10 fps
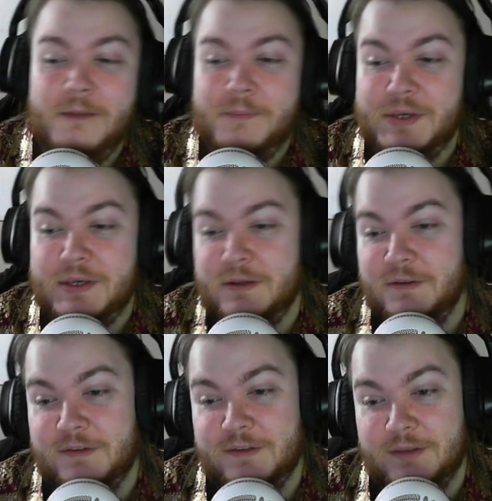
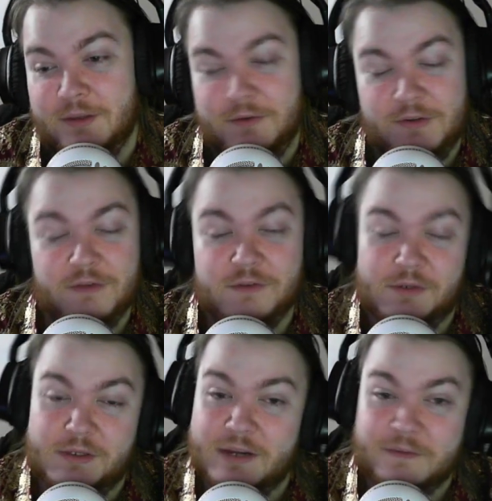Because those
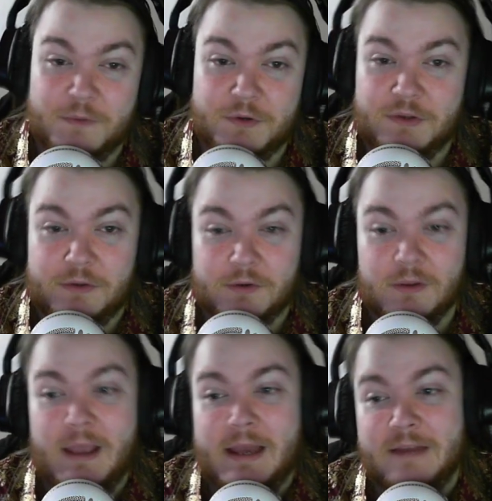history textbooks in your
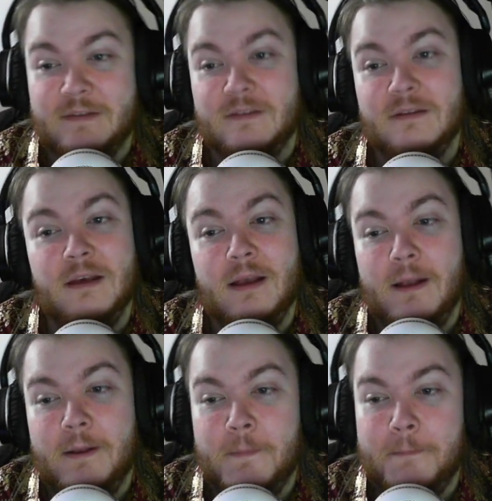class
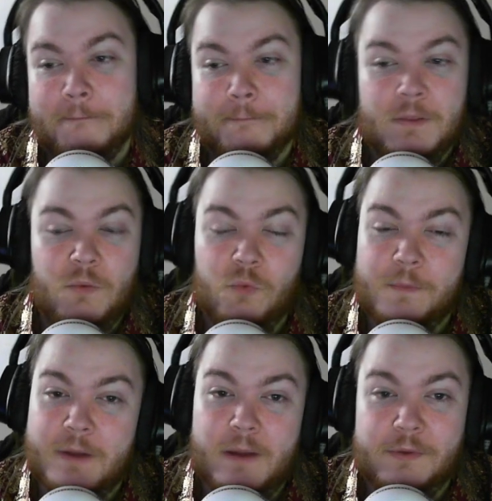were
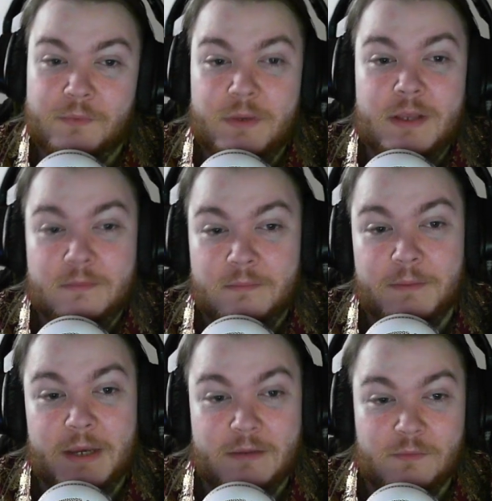probably written
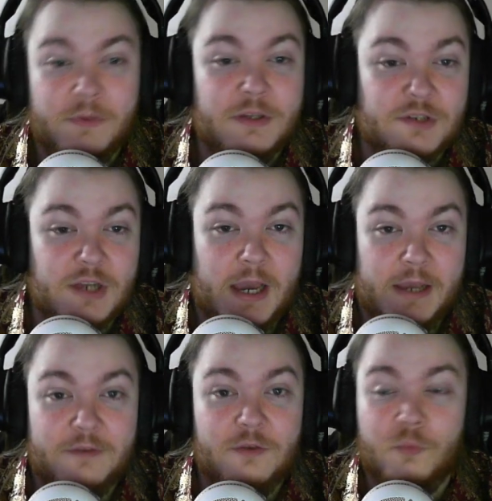by the rich
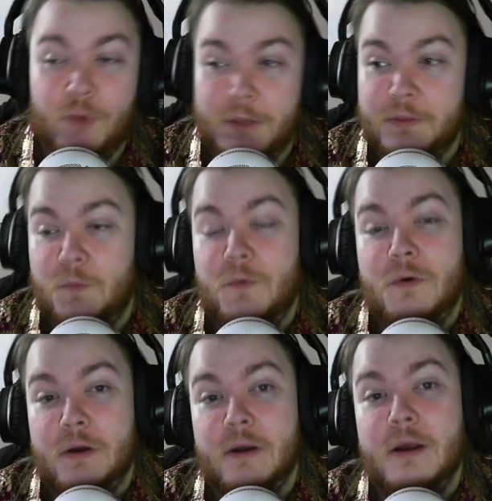guys who won the
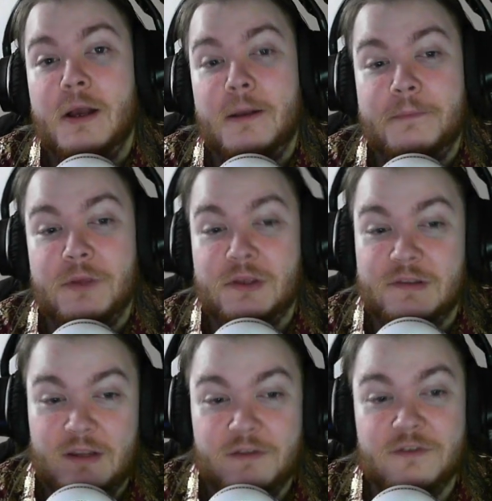war. Because
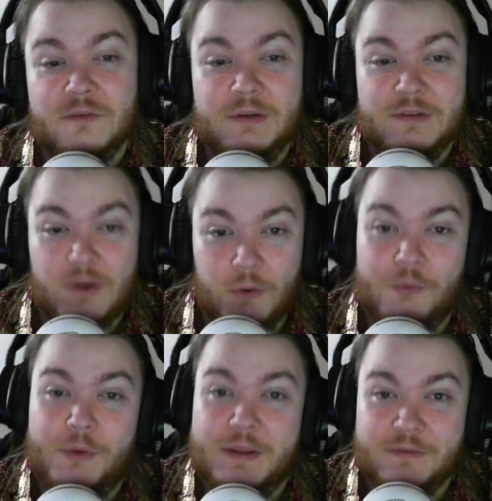history's
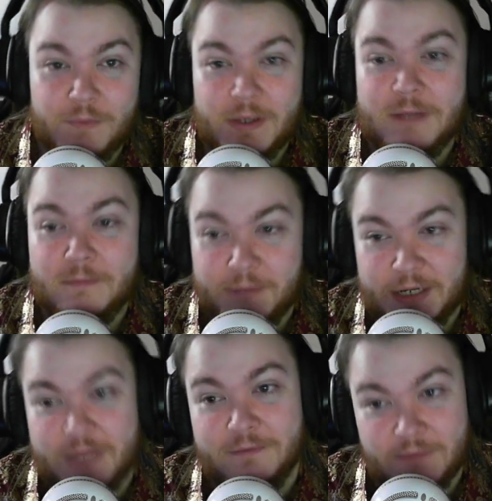always written
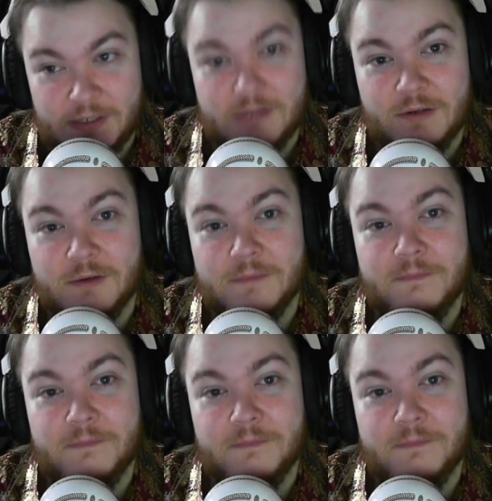by the victor.